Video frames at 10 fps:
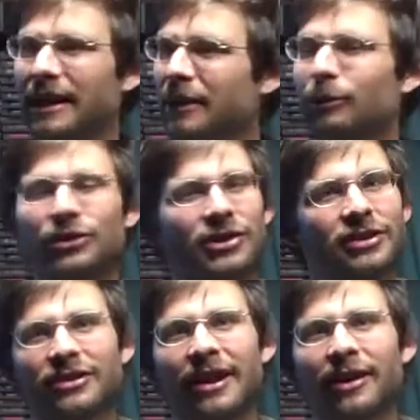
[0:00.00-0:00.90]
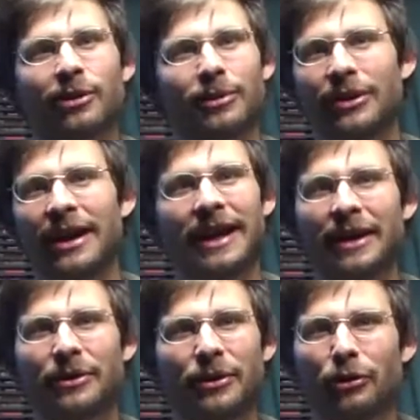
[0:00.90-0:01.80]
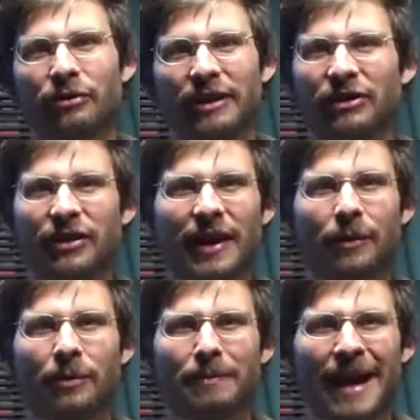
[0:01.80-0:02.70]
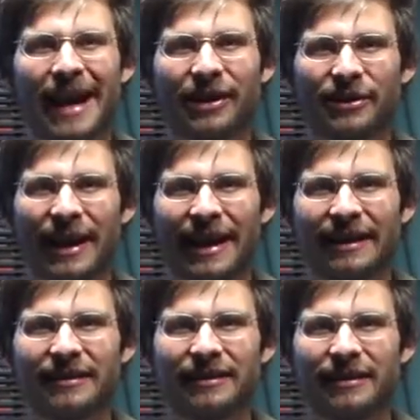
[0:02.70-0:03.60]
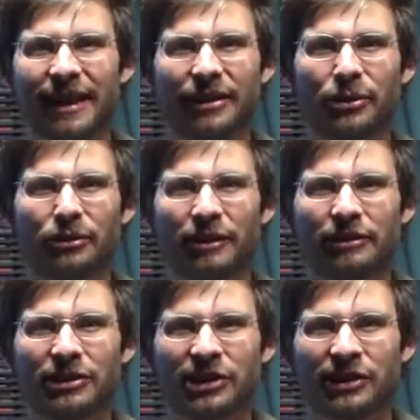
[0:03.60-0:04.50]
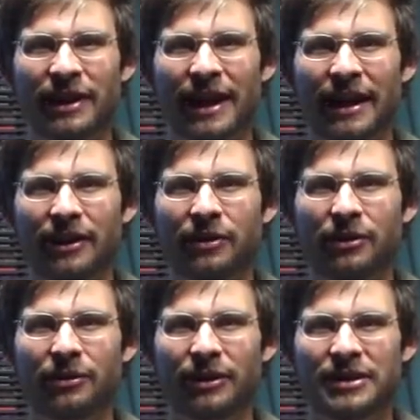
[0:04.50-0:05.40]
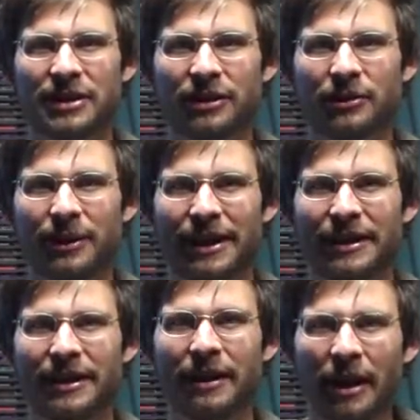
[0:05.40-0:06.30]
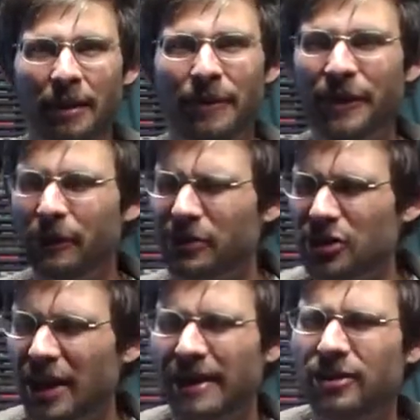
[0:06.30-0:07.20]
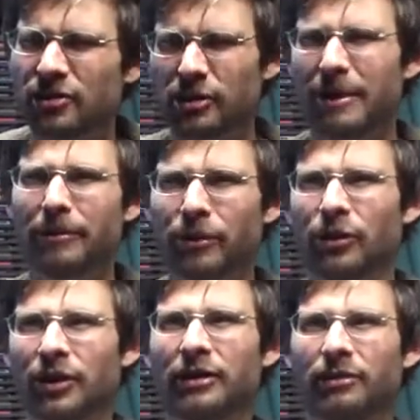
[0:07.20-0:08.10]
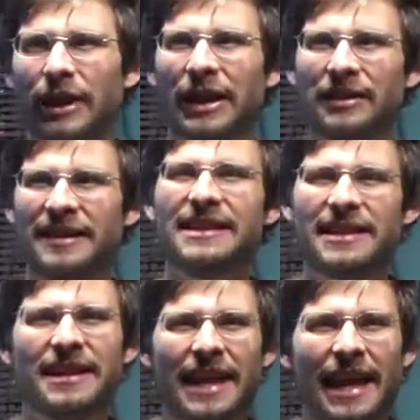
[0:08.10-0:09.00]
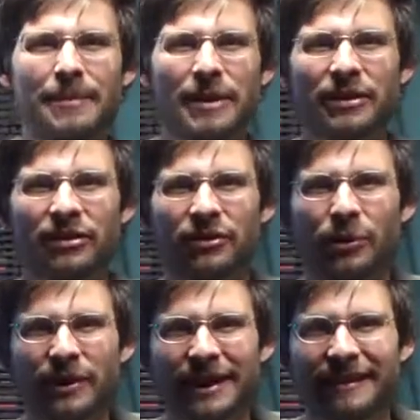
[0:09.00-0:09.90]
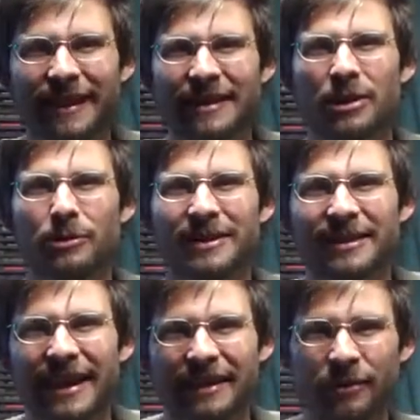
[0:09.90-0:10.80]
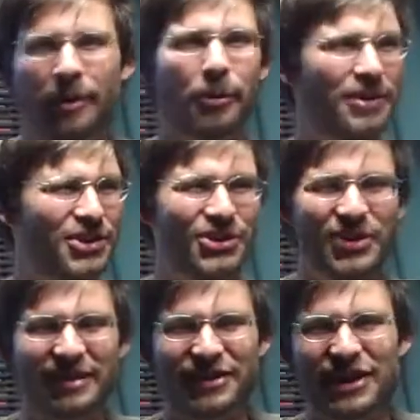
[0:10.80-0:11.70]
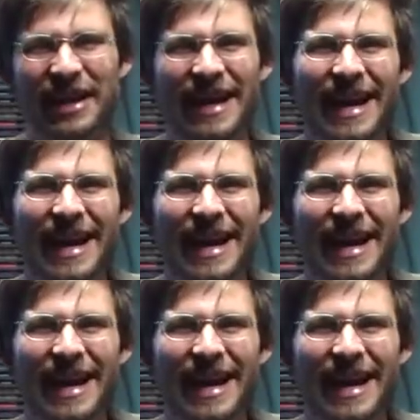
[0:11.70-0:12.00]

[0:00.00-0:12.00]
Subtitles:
It was just terrible, and I don't know if I took that one back or not. I don't know if I returned that. I couldn't really tell you what I did. But there was I just remember looking for like a decent game at the store that day, and there was, at Grandpa Pigeon's obviously,